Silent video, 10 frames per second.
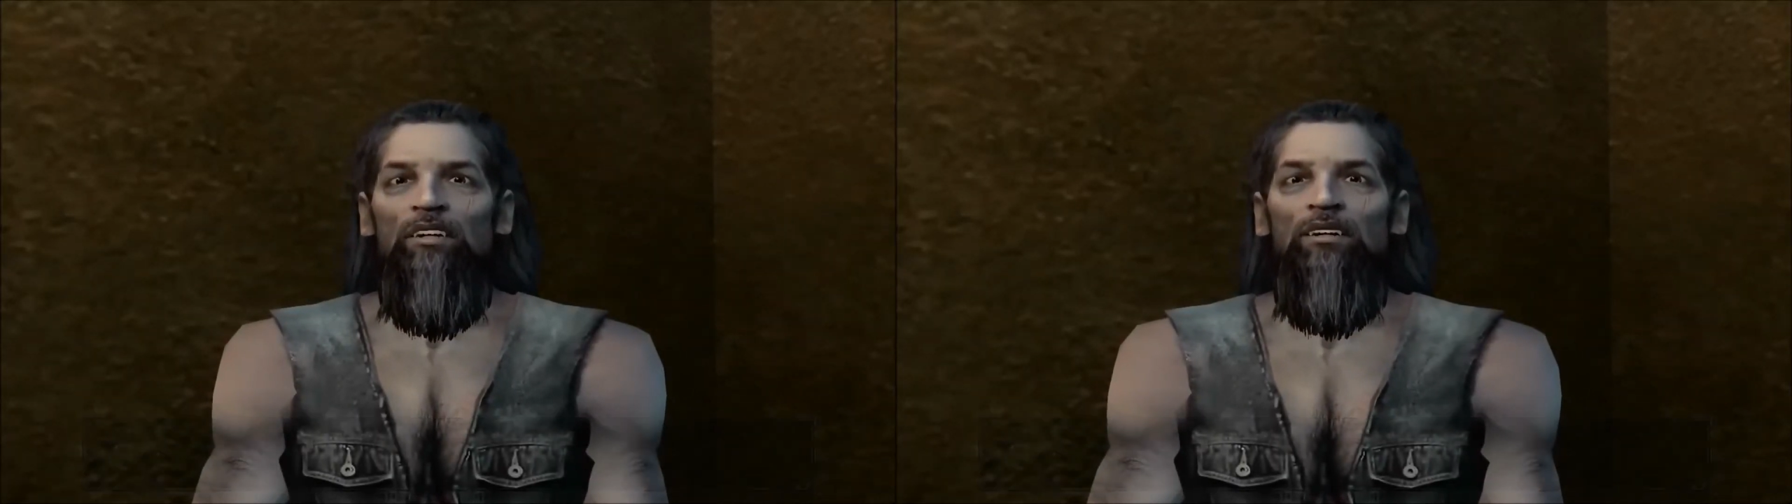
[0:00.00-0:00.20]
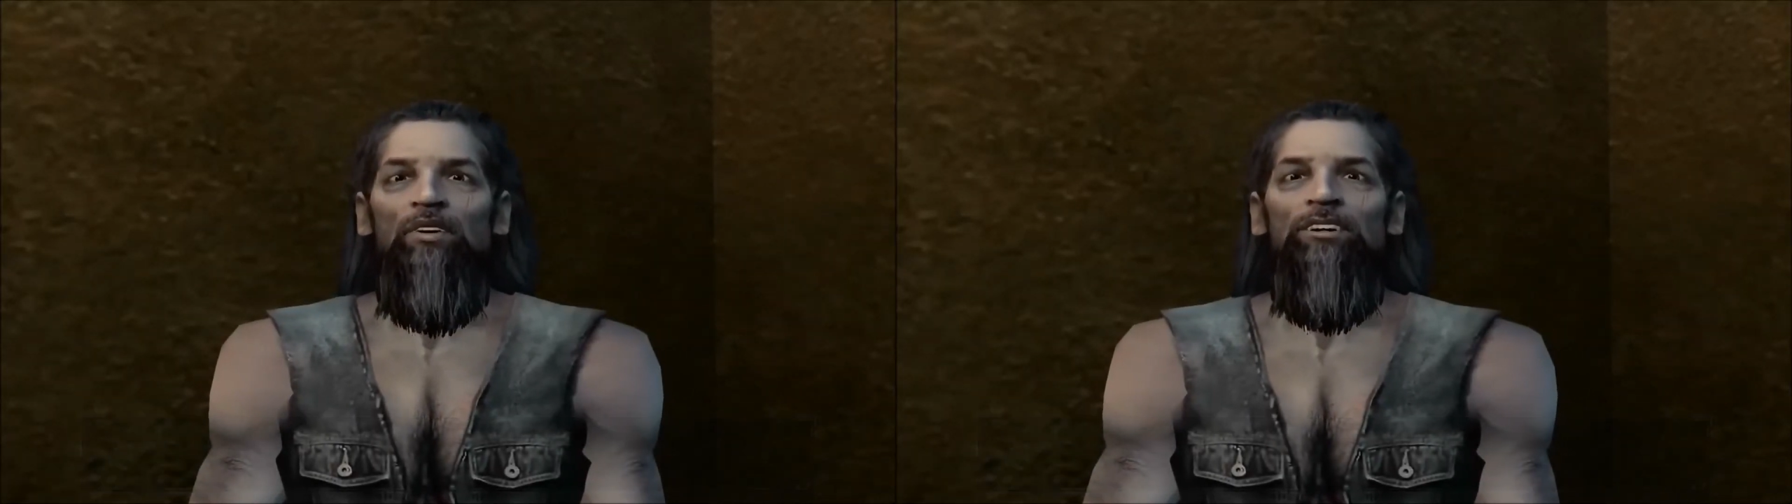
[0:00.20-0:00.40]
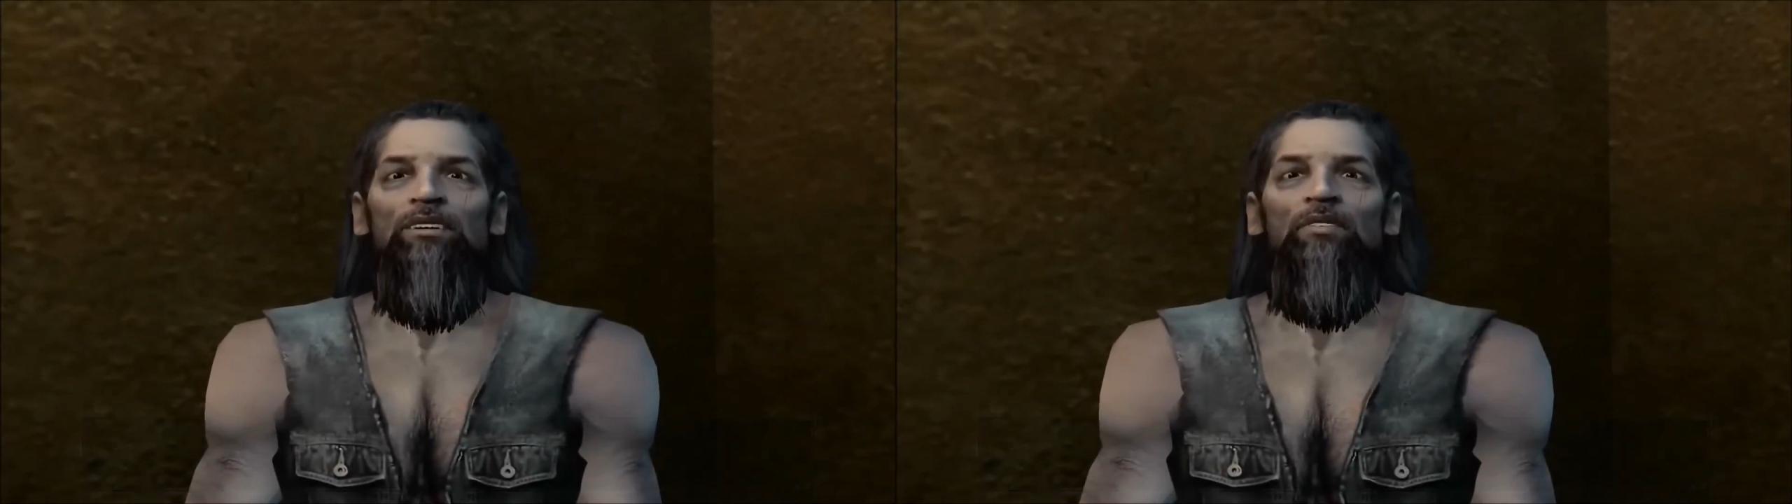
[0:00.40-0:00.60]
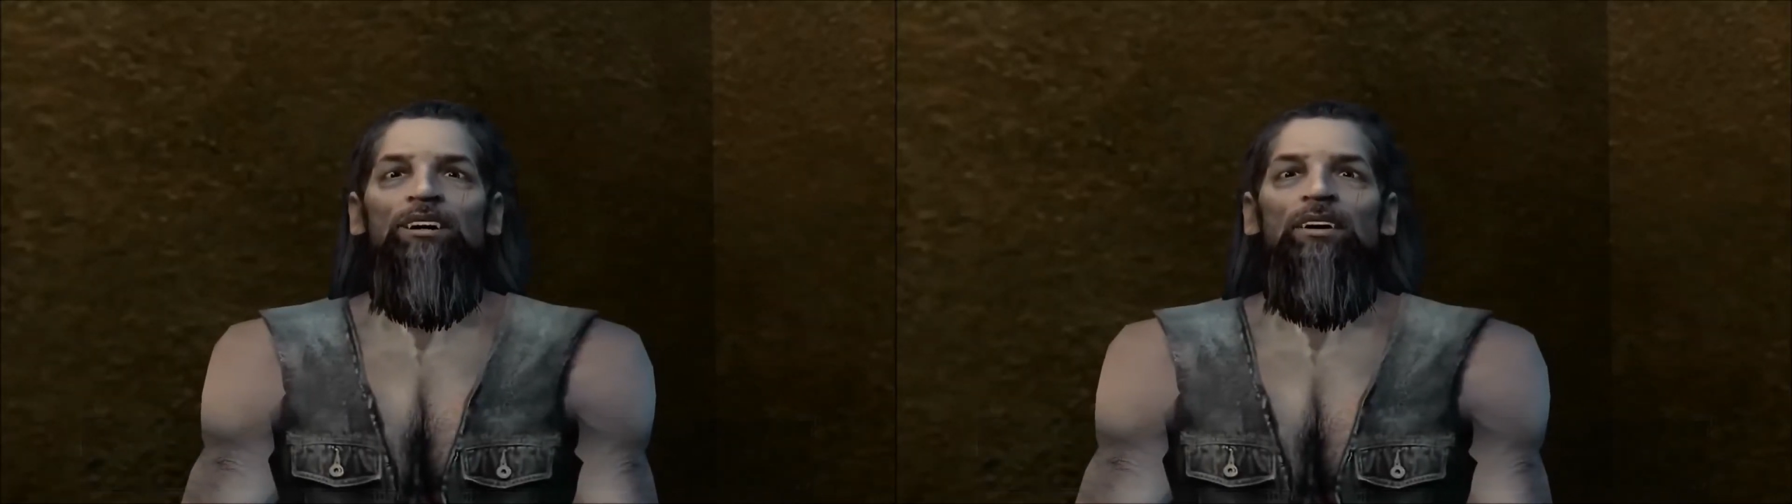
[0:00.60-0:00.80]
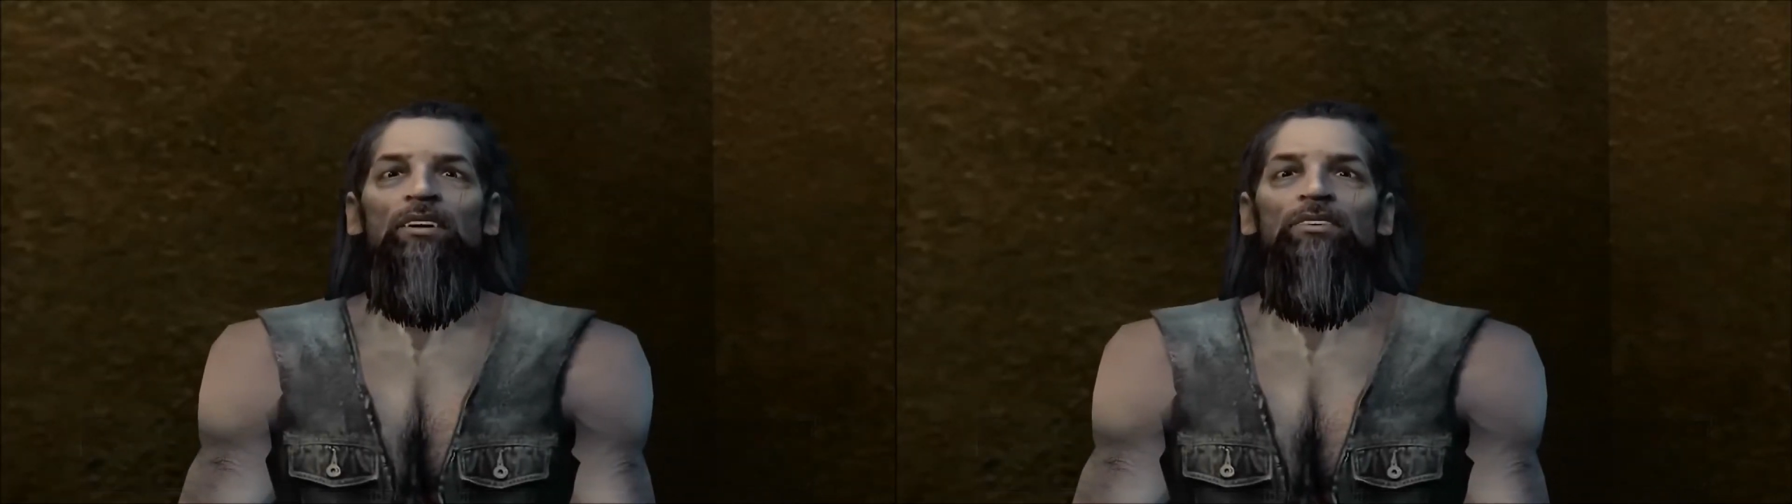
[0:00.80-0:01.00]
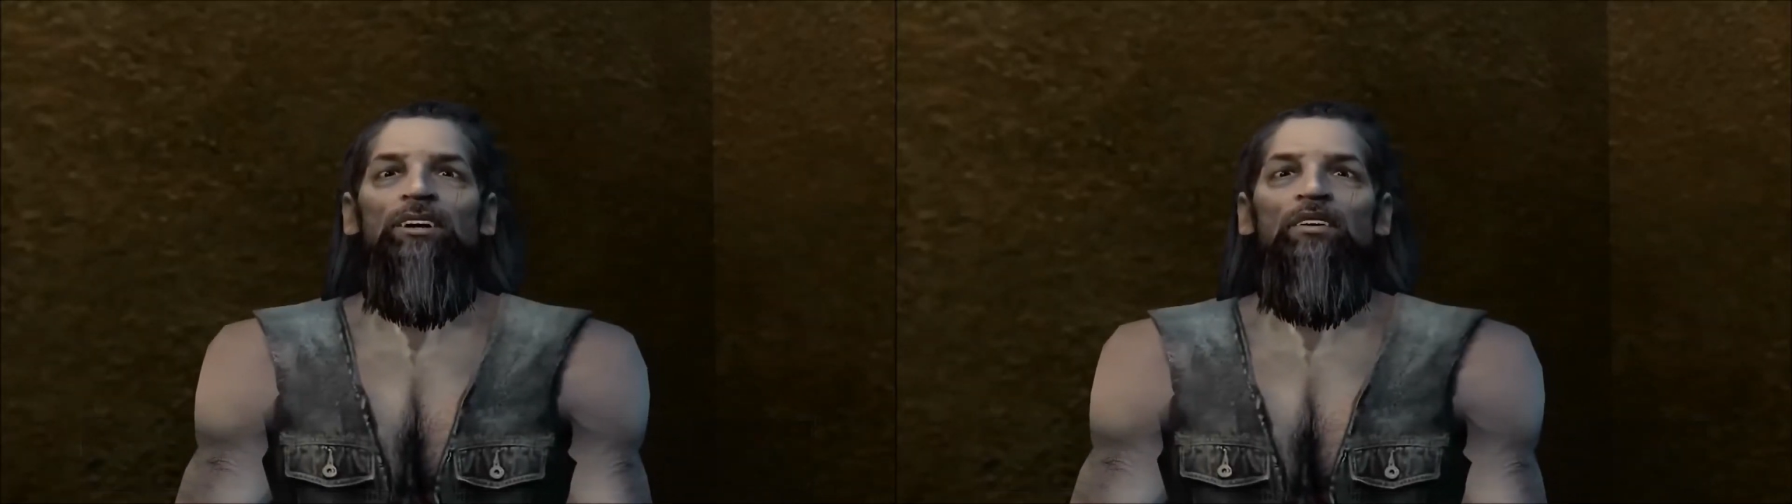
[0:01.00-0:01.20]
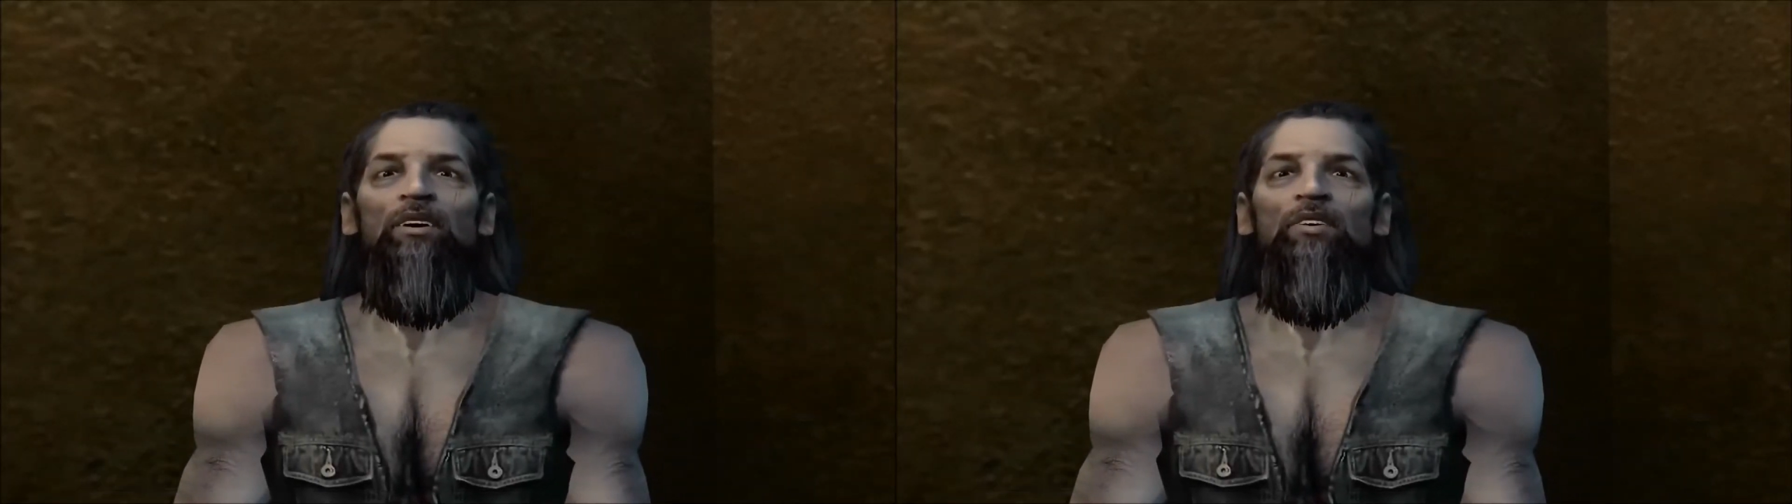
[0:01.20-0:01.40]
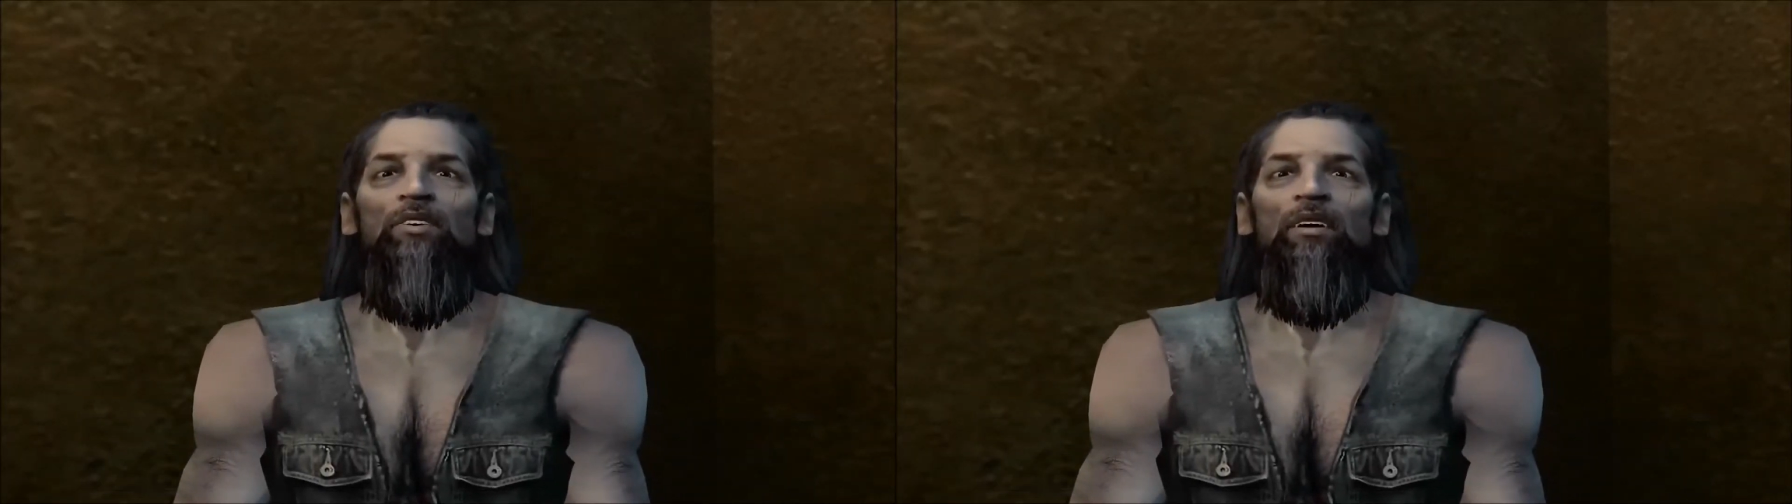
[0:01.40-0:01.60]
because I know the area a little,
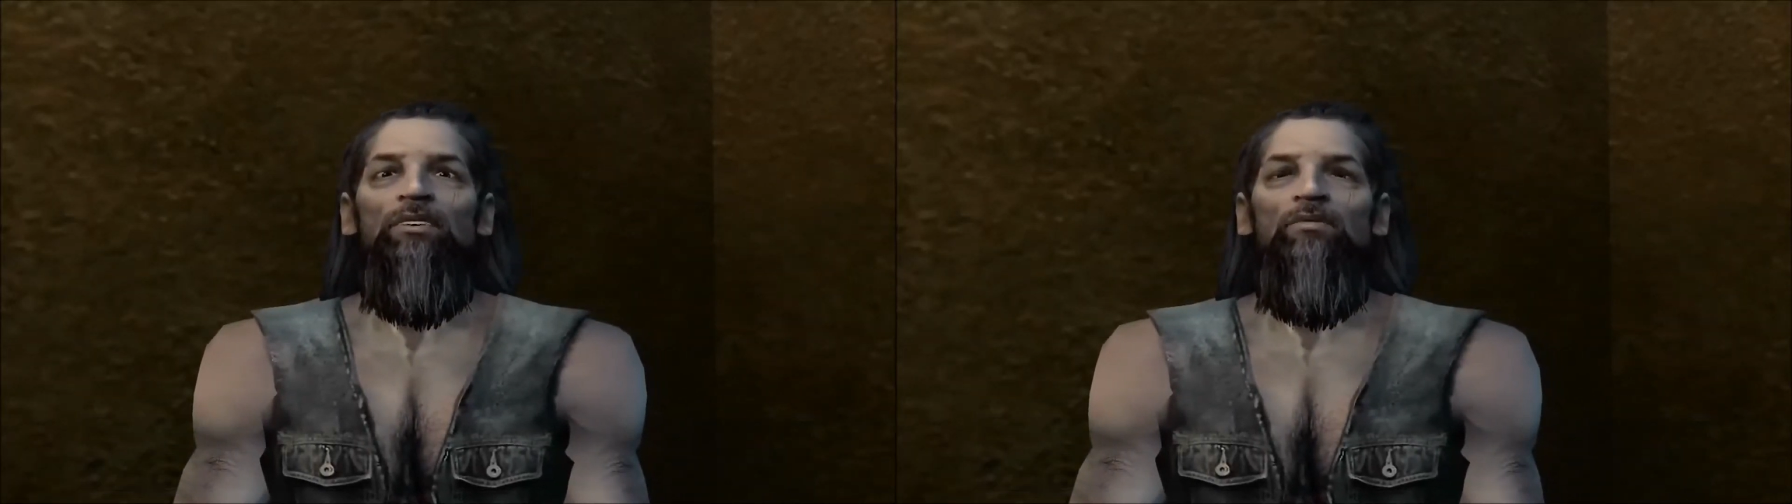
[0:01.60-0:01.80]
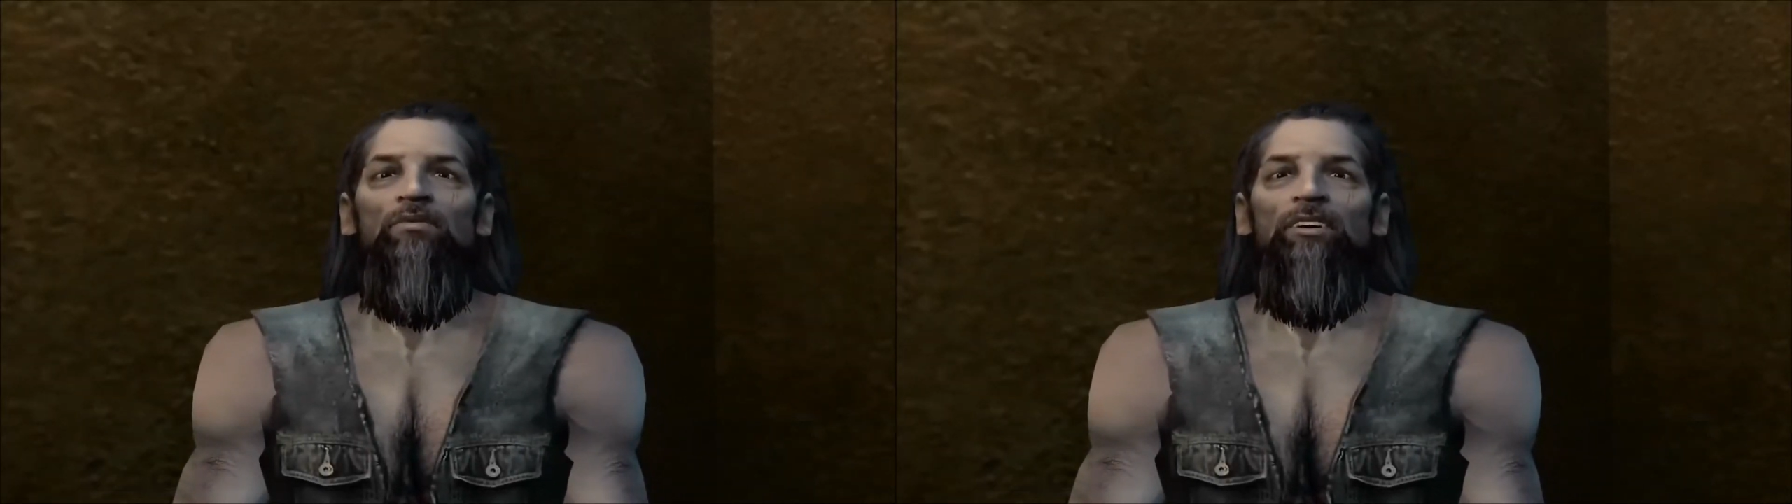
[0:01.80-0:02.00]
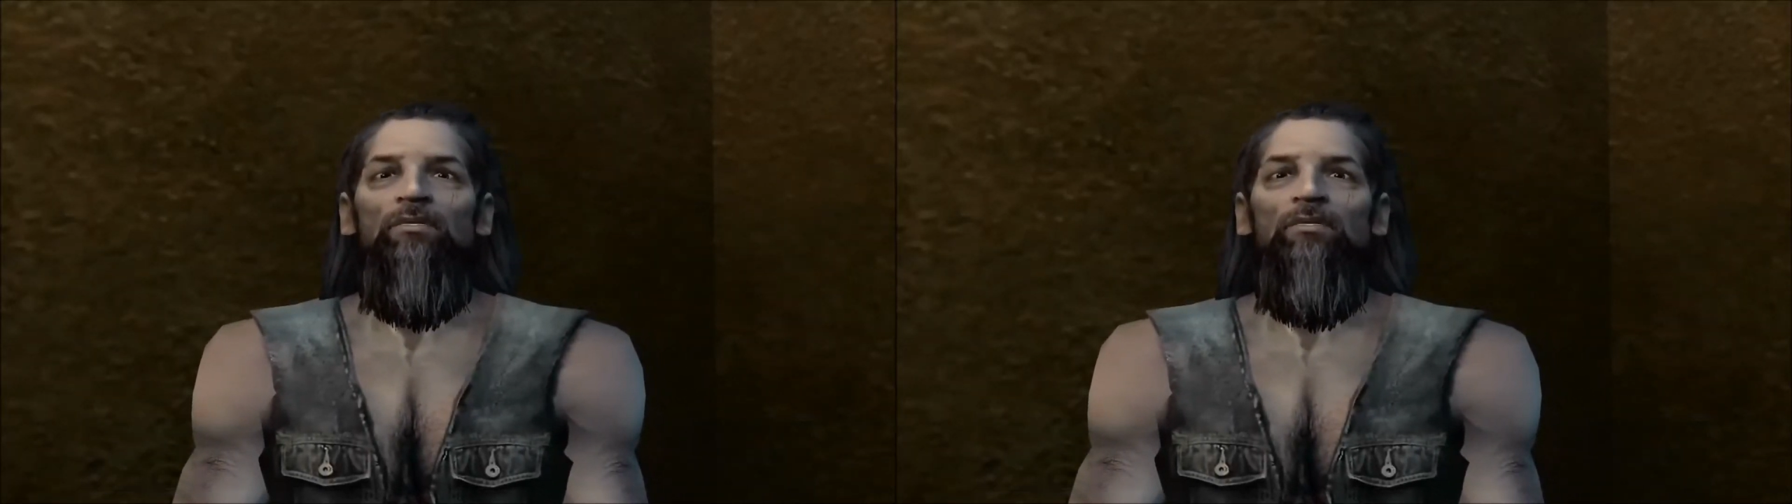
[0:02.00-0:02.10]
and you know what?